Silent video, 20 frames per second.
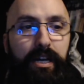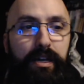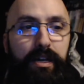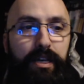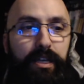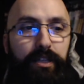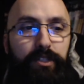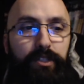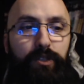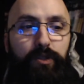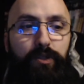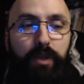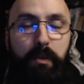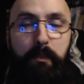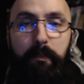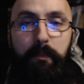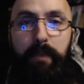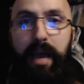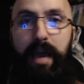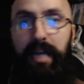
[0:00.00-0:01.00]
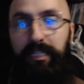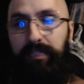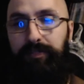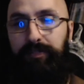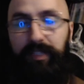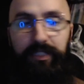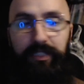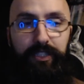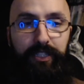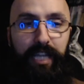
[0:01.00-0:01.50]
This was a massive
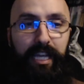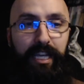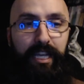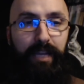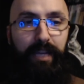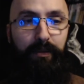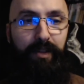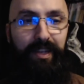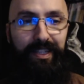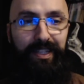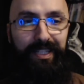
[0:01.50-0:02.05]
undertaking.